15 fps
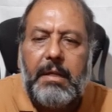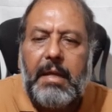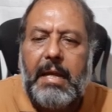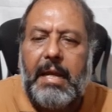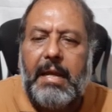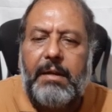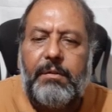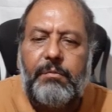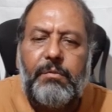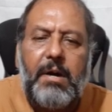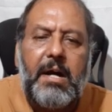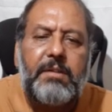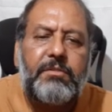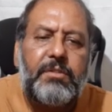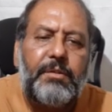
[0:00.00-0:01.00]
and
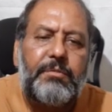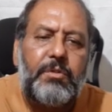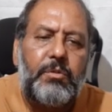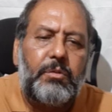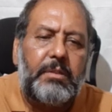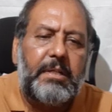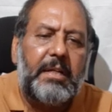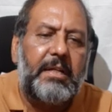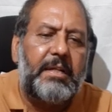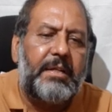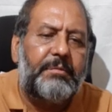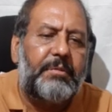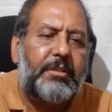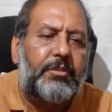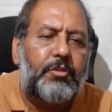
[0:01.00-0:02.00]
wash the wound daily
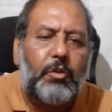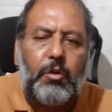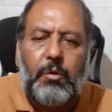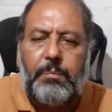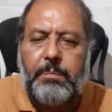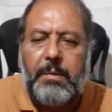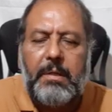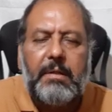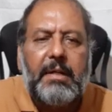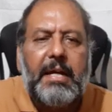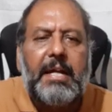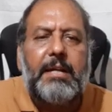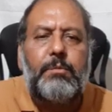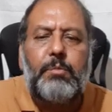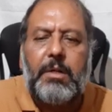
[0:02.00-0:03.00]
with soap
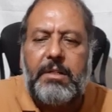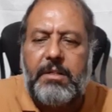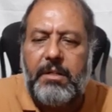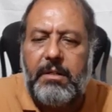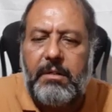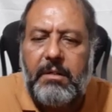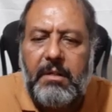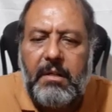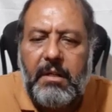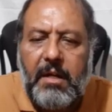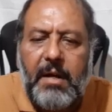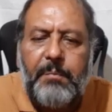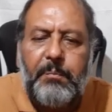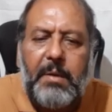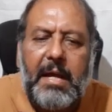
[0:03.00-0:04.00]
and water.
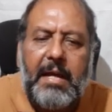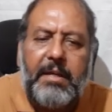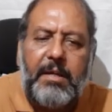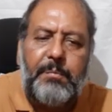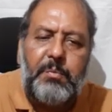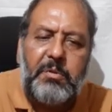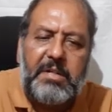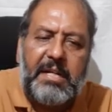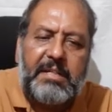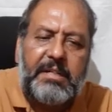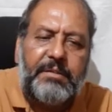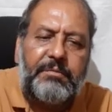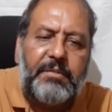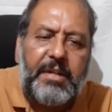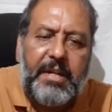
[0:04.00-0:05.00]
Apply a
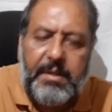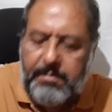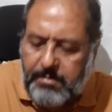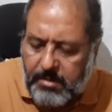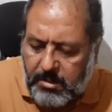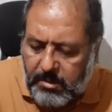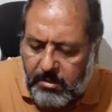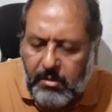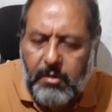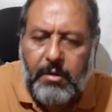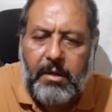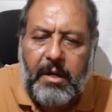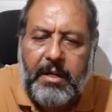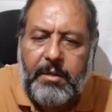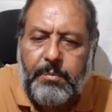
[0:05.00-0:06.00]
protective cream or
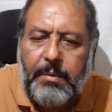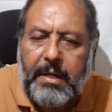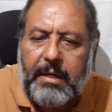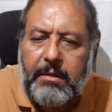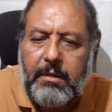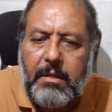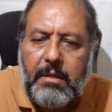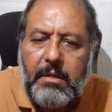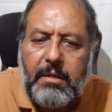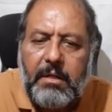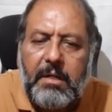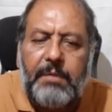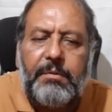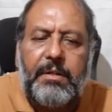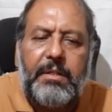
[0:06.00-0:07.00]
ointment.
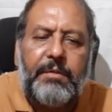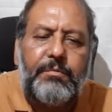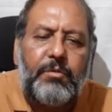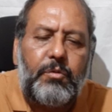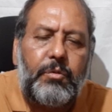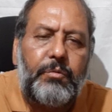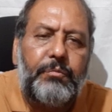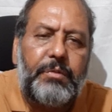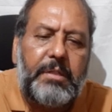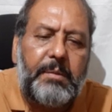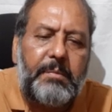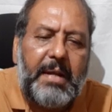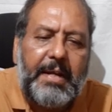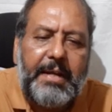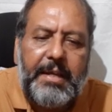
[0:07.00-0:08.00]
Cover the wound with a
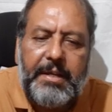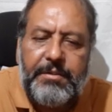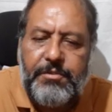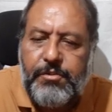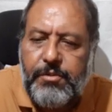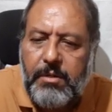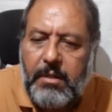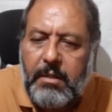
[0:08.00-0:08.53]
bandage.